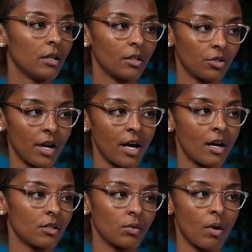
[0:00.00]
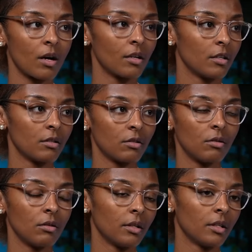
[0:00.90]
you got trash, water,
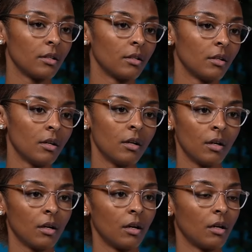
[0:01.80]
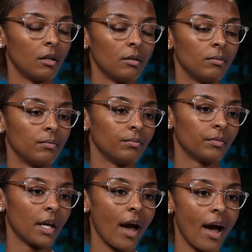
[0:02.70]
sewer,
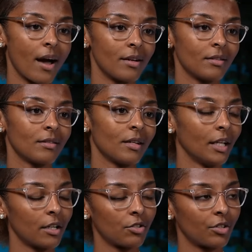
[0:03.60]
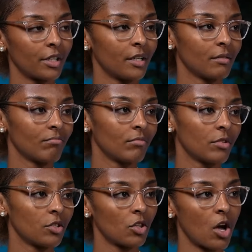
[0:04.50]
gas, electric,
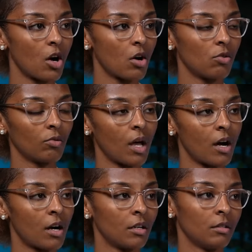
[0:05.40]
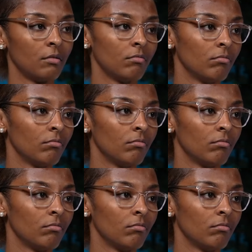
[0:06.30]
snow, lawn.